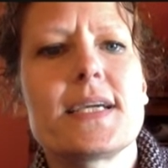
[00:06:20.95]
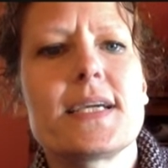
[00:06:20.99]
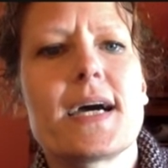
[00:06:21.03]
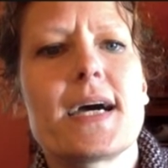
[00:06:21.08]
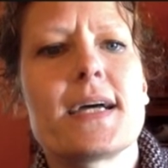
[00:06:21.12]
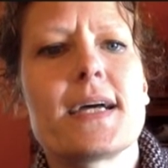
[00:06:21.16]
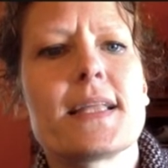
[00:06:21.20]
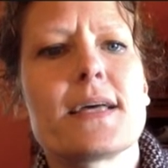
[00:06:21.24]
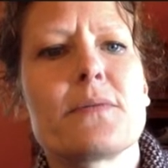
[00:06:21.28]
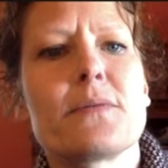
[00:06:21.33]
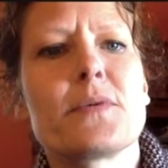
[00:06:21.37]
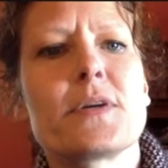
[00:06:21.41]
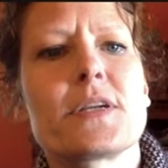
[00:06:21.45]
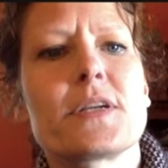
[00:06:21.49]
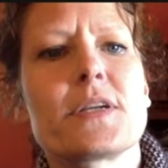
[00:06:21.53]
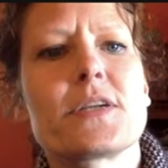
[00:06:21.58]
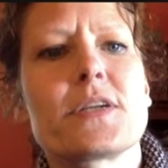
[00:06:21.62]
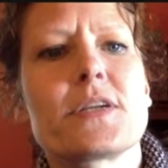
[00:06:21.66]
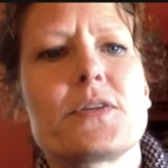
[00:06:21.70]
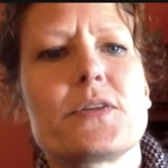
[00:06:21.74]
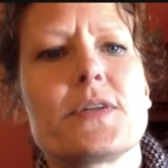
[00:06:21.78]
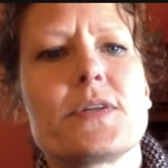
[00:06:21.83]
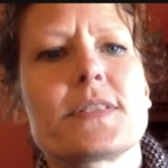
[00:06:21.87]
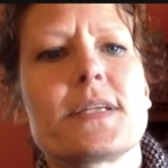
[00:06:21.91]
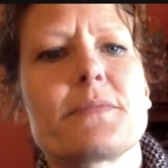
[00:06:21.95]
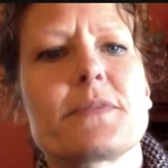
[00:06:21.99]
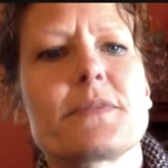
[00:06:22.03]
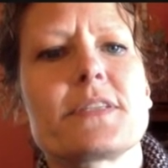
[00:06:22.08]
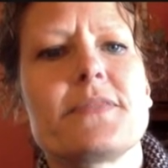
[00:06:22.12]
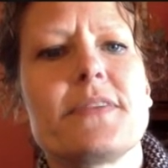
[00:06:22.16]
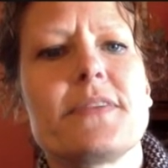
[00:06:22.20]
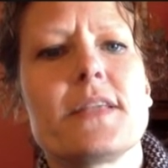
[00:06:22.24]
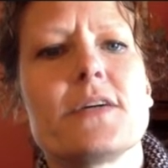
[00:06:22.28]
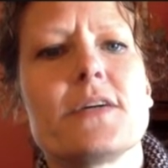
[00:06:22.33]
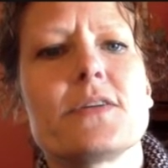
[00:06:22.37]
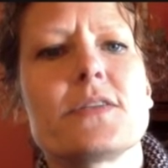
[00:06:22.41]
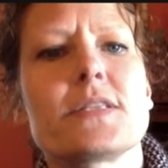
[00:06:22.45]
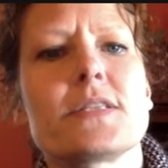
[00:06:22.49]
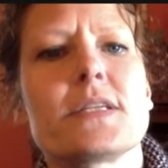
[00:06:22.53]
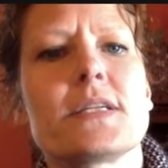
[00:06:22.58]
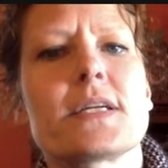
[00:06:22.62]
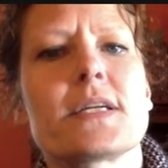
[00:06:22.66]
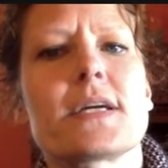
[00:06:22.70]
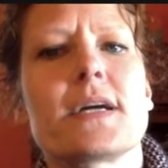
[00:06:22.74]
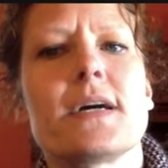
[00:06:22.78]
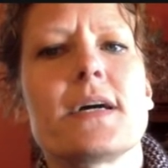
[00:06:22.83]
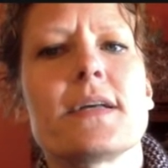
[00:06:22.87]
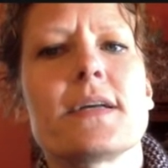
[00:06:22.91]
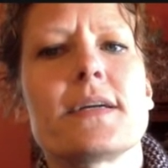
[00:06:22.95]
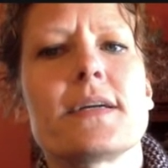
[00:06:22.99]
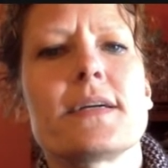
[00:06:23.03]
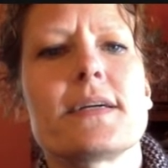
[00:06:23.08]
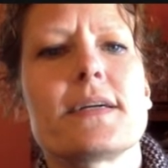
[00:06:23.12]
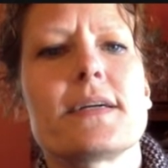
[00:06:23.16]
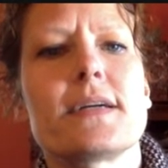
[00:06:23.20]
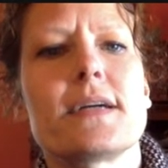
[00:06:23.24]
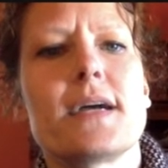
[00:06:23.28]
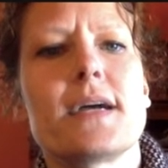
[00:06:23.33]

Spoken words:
highlight 1 to 2 examples of ethos in a color.